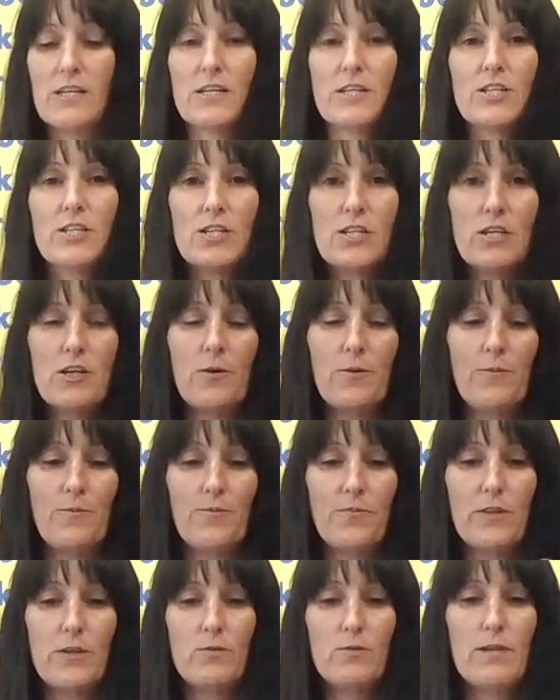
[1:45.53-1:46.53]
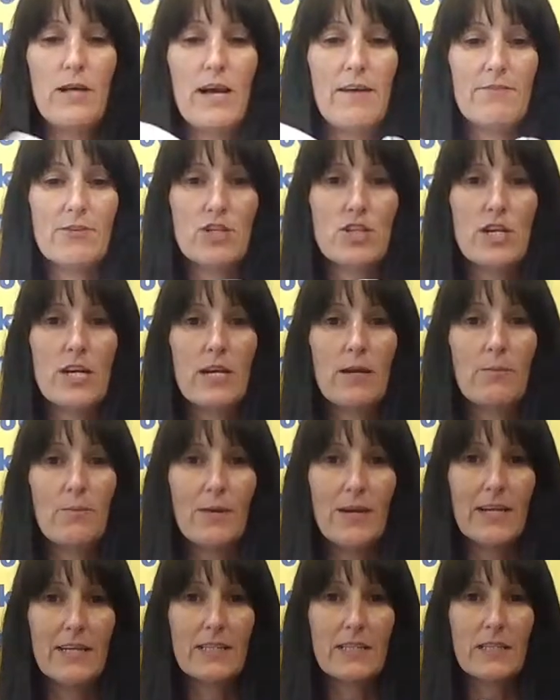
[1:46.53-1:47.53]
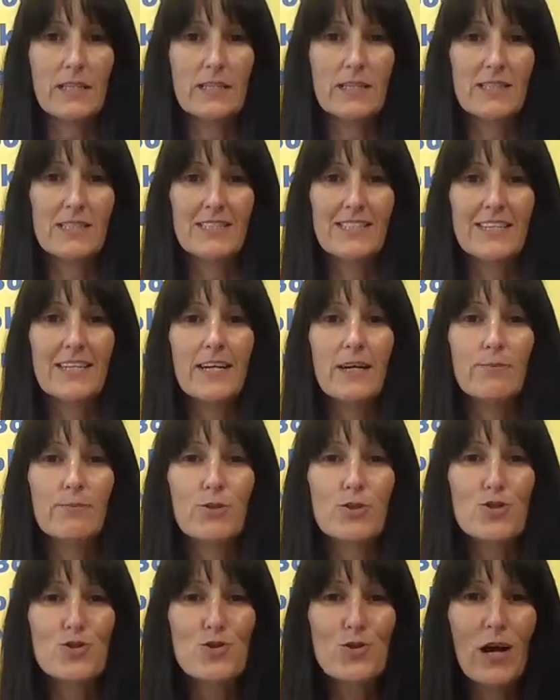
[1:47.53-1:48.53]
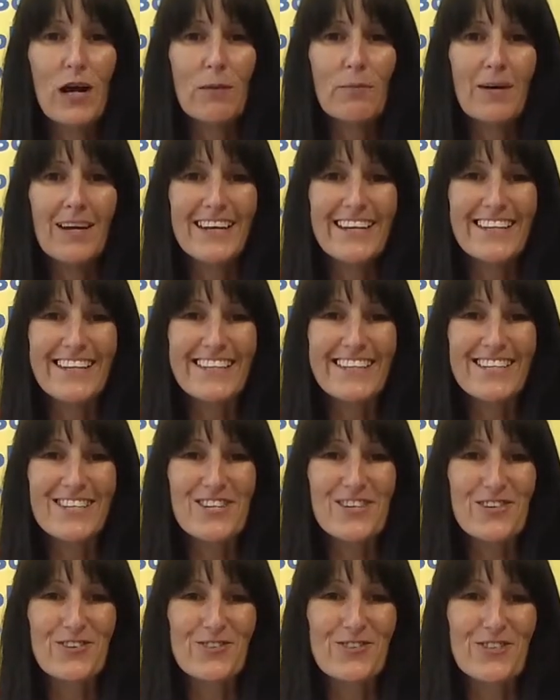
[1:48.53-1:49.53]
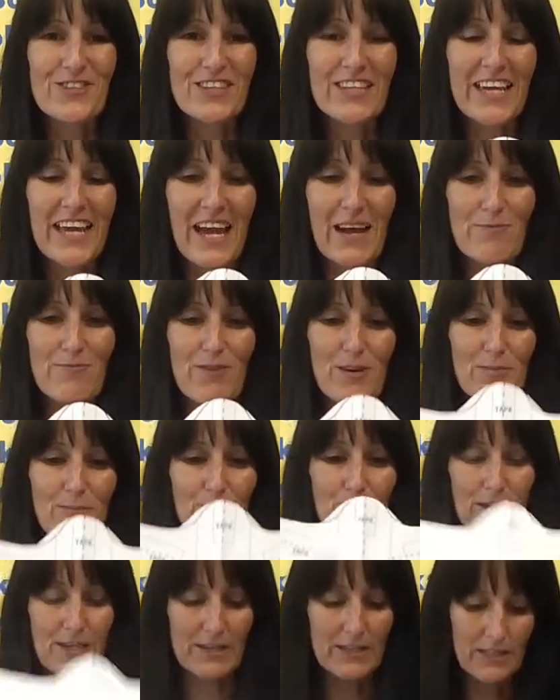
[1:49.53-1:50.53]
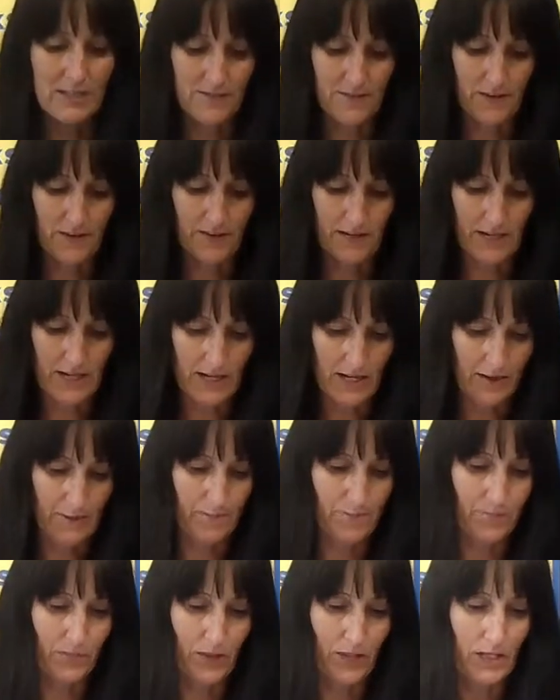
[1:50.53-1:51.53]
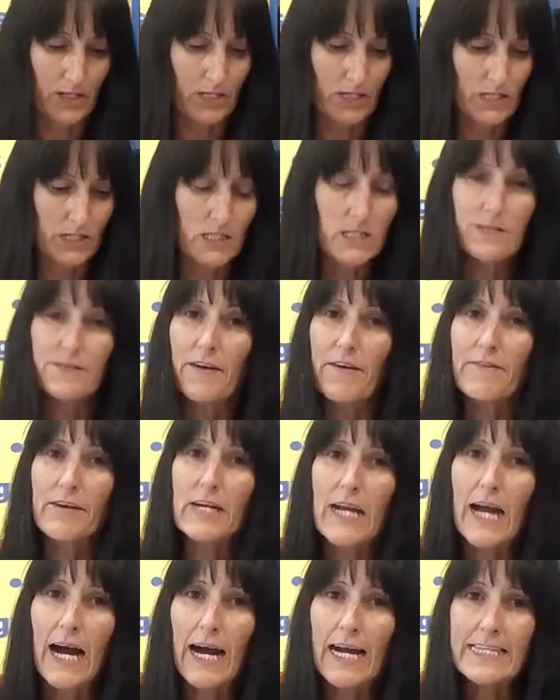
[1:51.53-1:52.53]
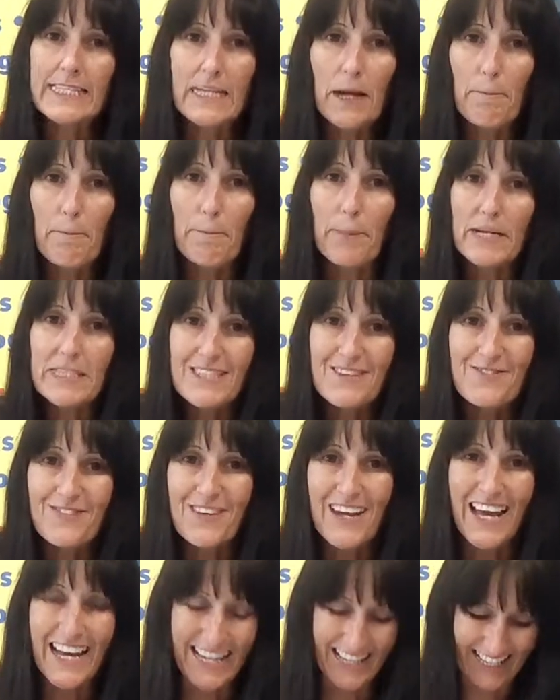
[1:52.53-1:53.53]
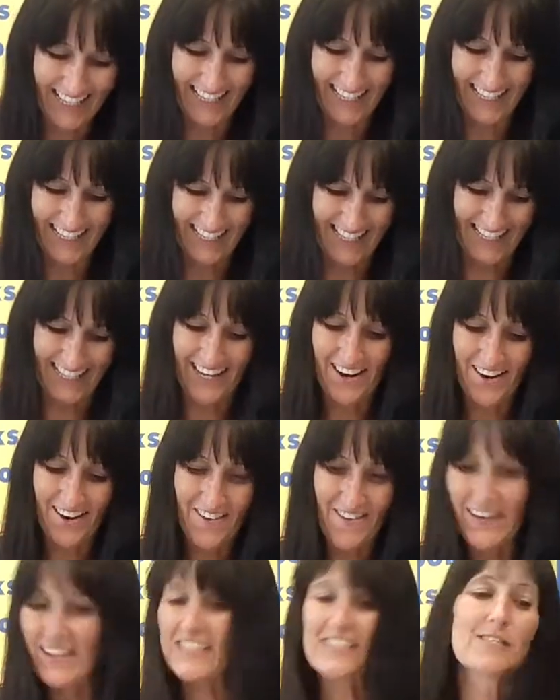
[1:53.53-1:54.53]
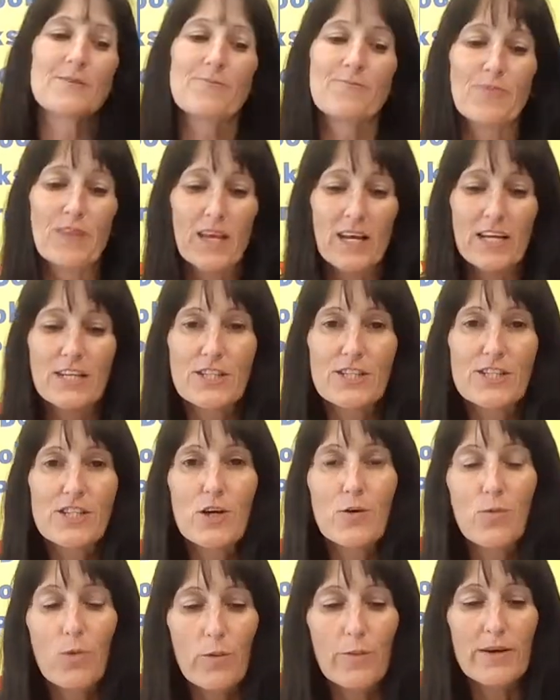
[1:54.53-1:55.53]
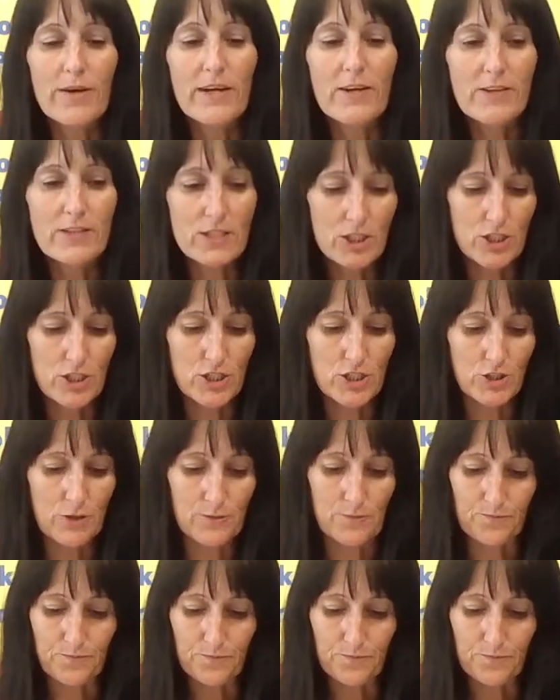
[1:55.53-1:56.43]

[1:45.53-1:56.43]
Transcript: So you will have a shape like this. I'm not sure how my light shows on the camera, but it's very kite and butterfly like. All right, so what we're going to do